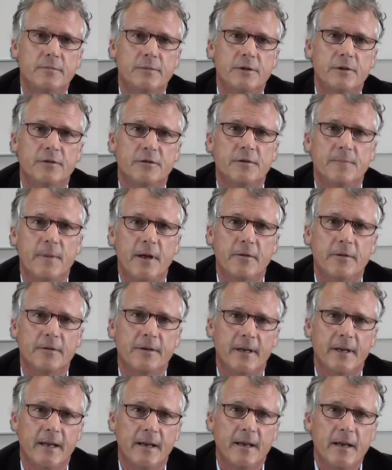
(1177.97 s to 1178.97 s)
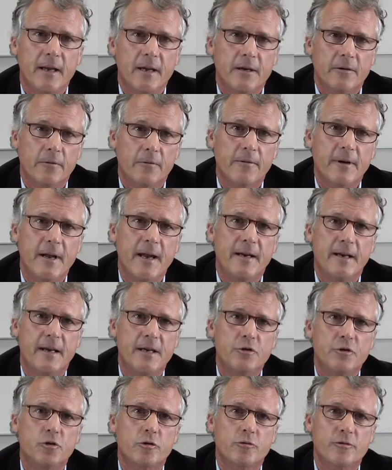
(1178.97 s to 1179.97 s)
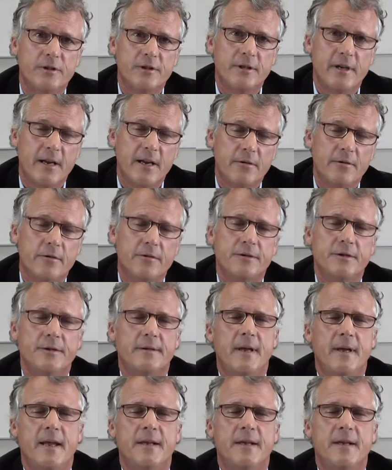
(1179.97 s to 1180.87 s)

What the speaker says: So it's better to create industry standards